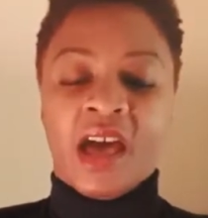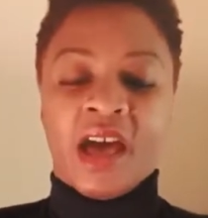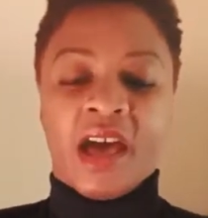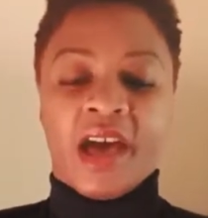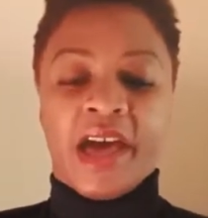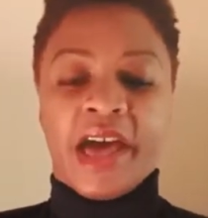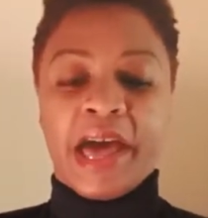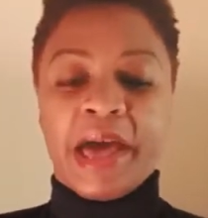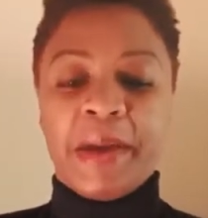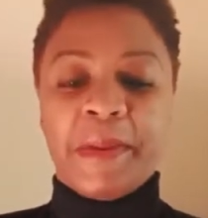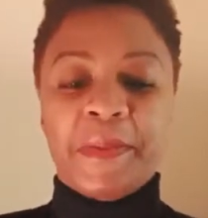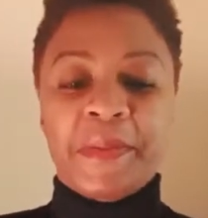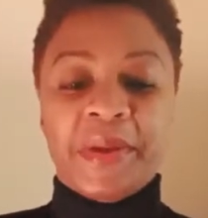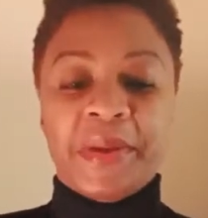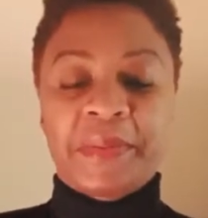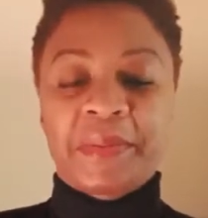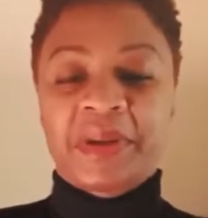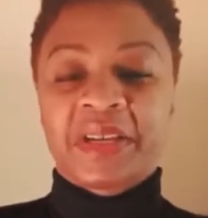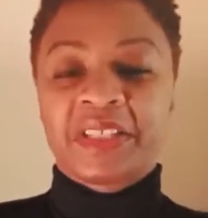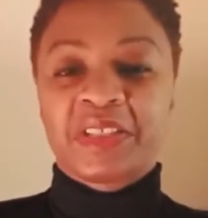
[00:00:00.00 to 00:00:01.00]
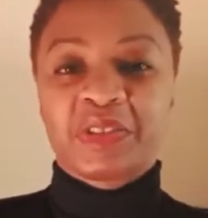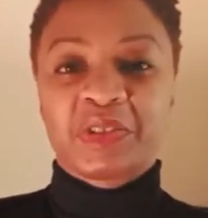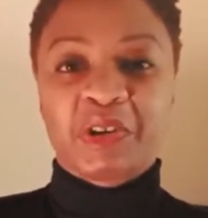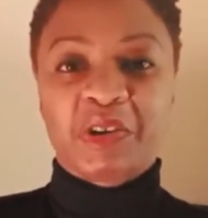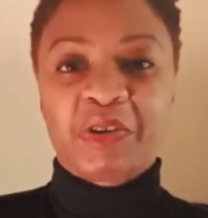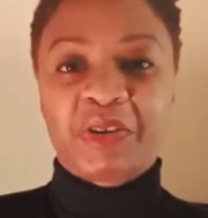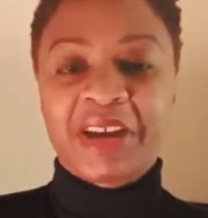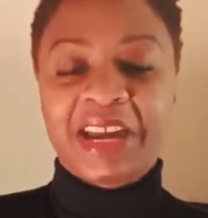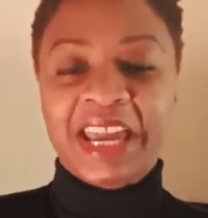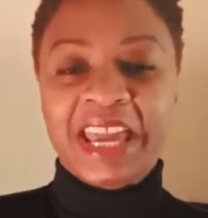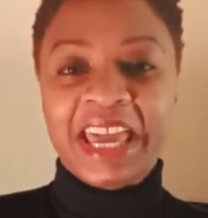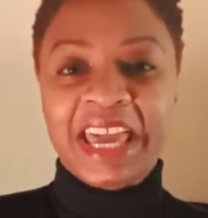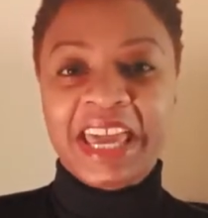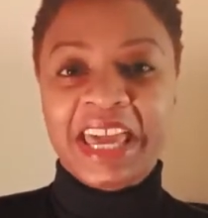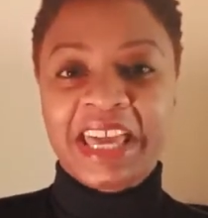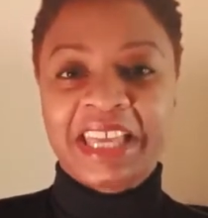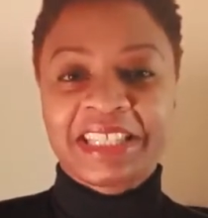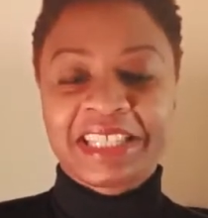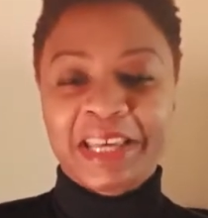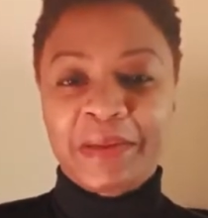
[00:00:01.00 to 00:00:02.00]
My story
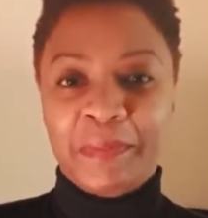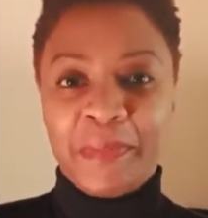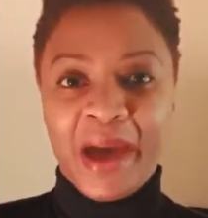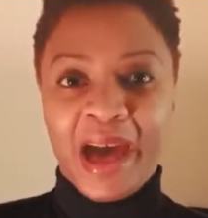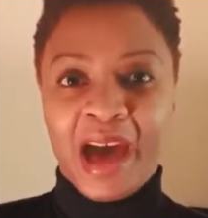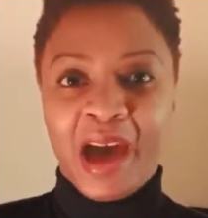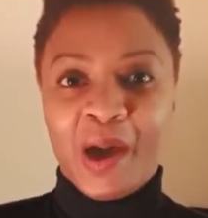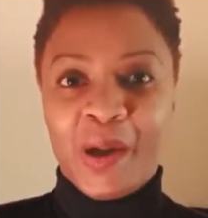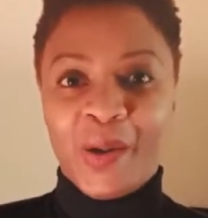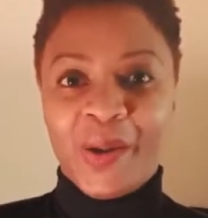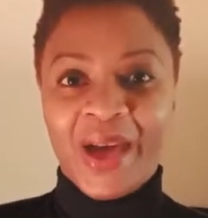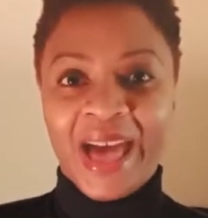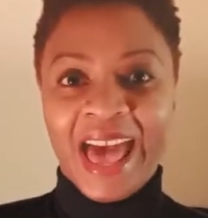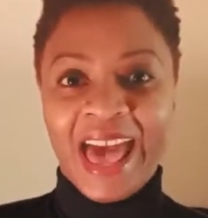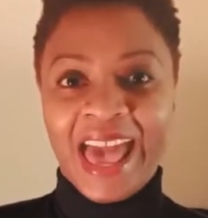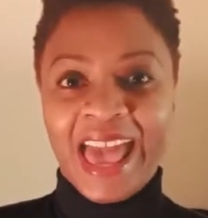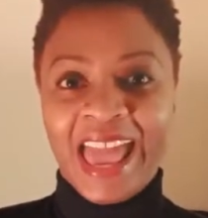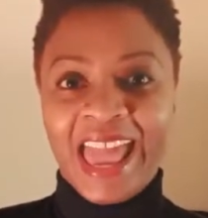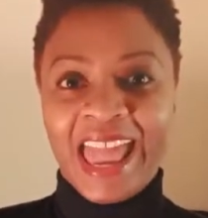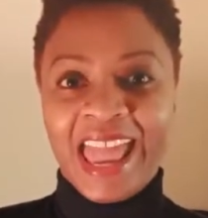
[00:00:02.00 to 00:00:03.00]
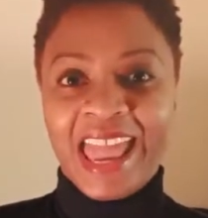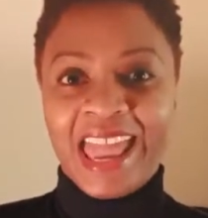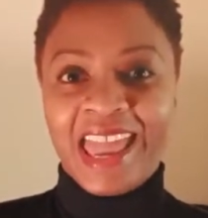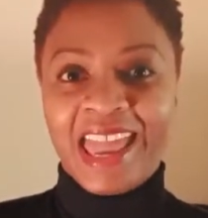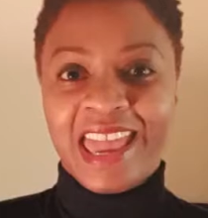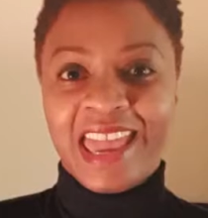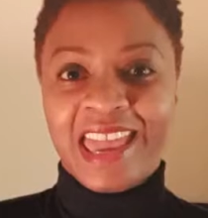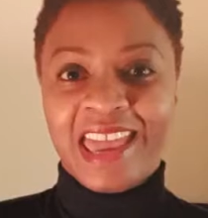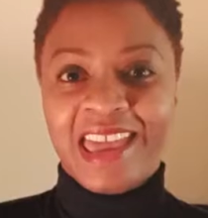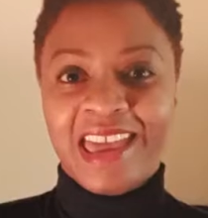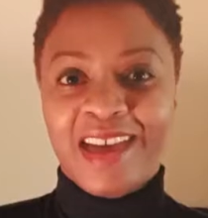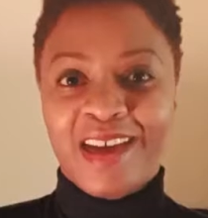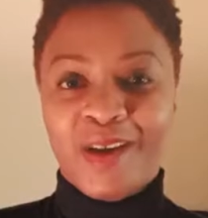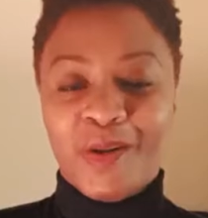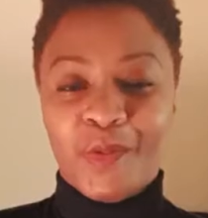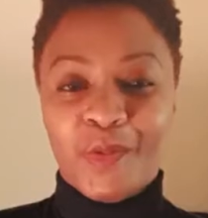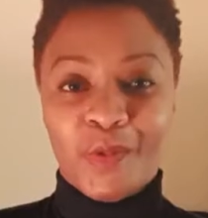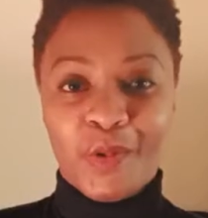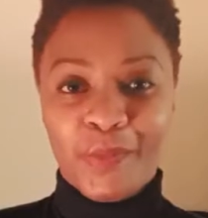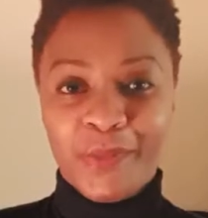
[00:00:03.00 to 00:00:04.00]
is about a
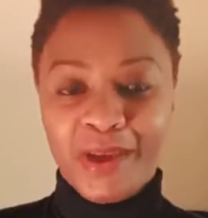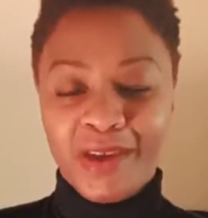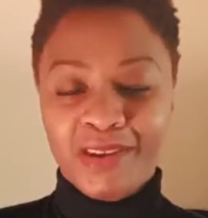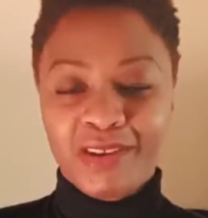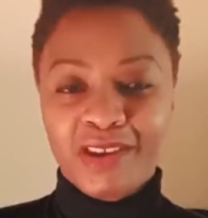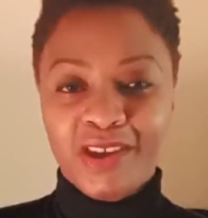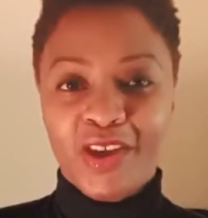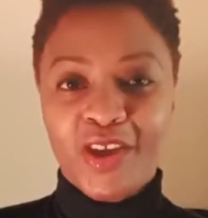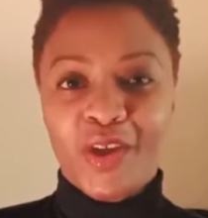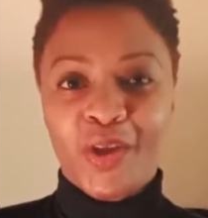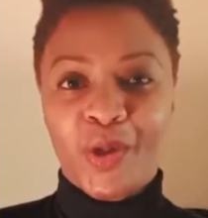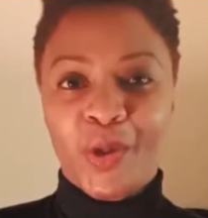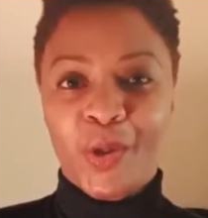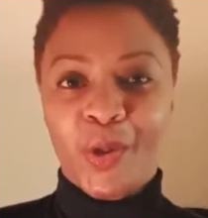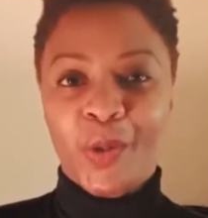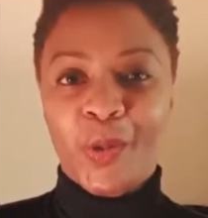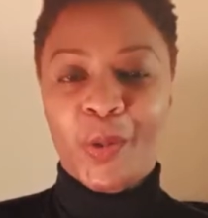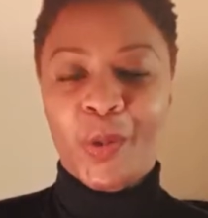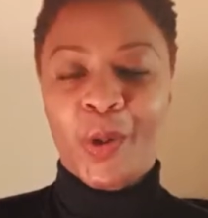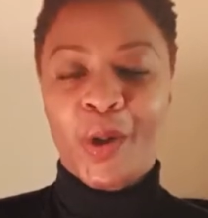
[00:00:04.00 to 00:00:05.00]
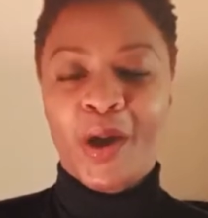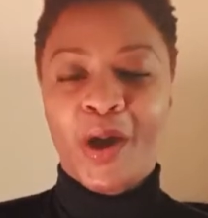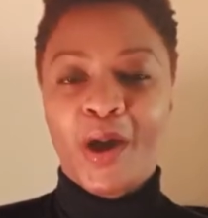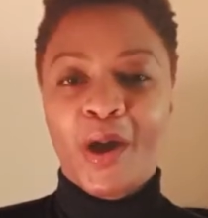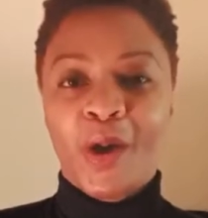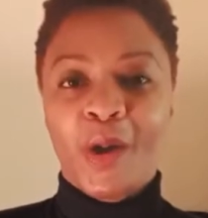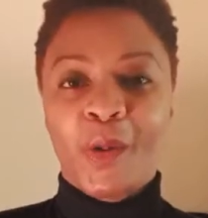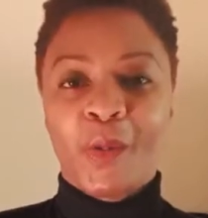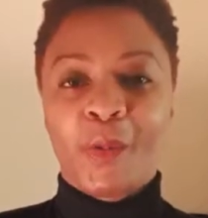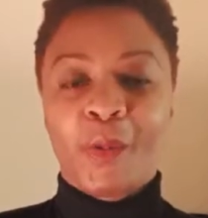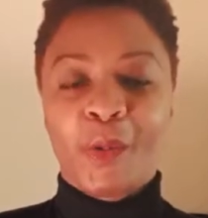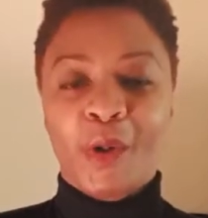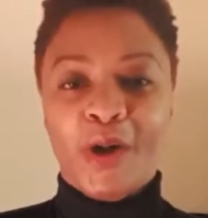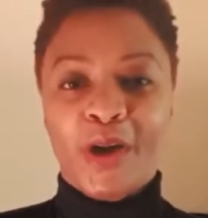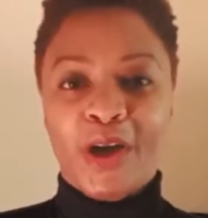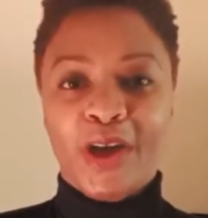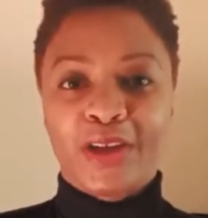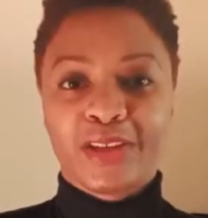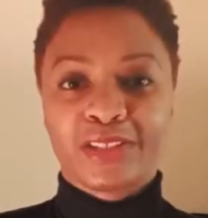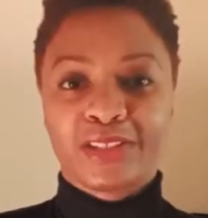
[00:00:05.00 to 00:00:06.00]
woman who
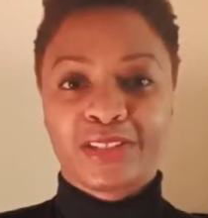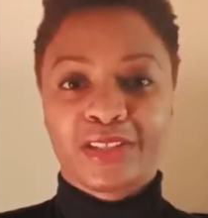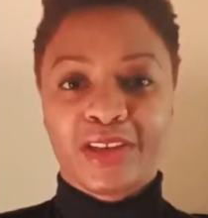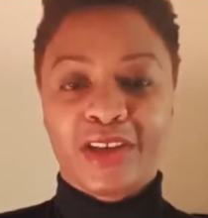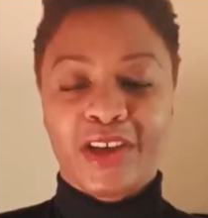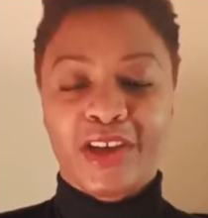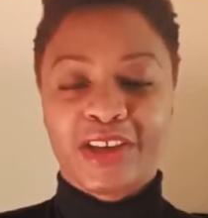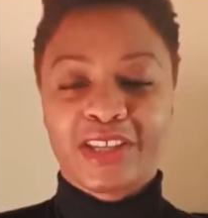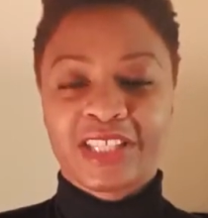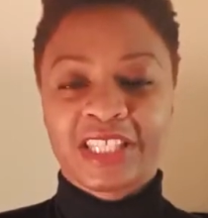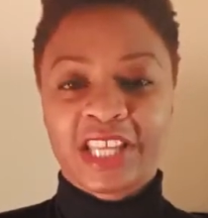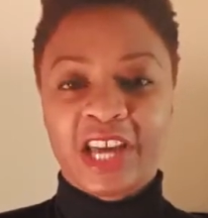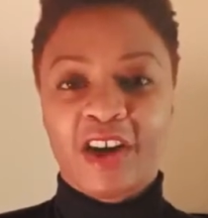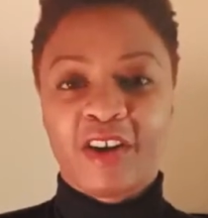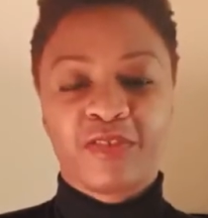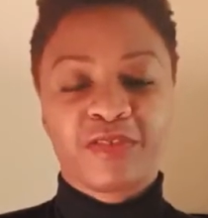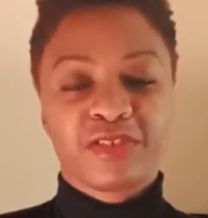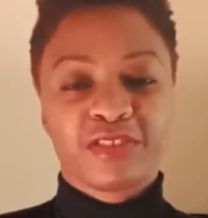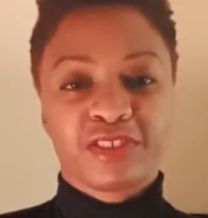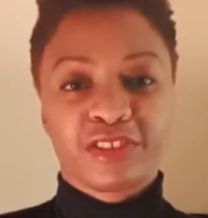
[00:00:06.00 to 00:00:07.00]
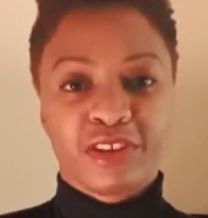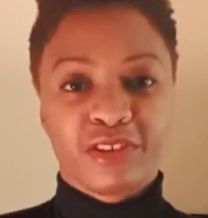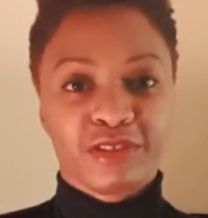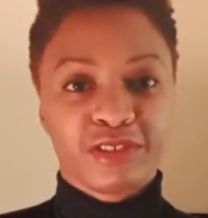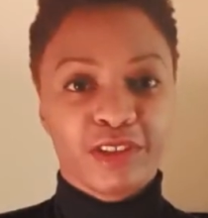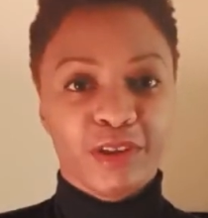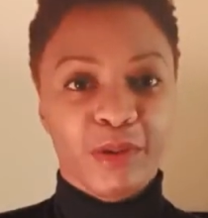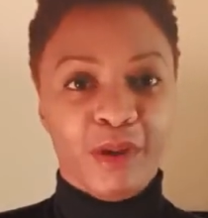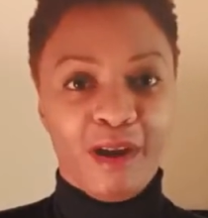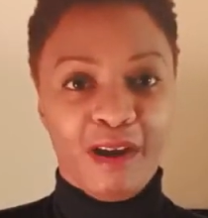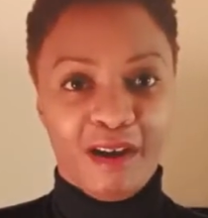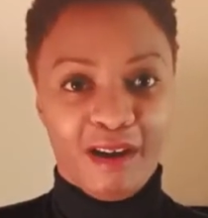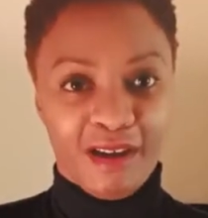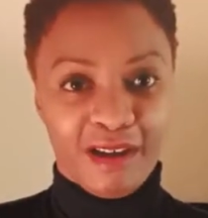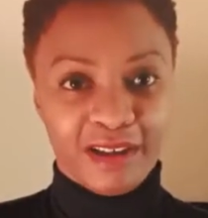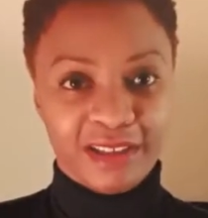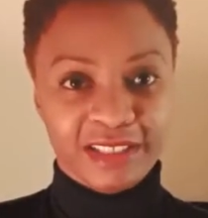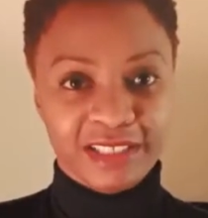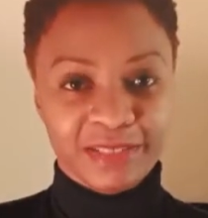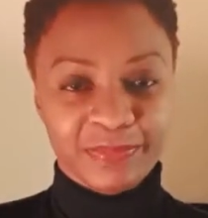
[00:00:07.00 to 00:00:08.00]
worked herself so
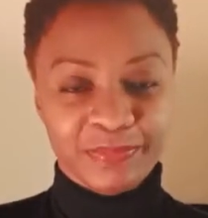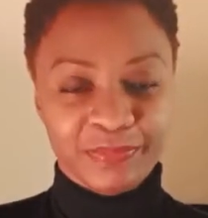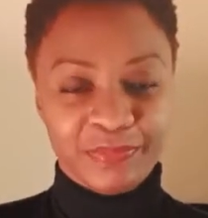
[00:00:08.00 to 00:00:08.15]
hard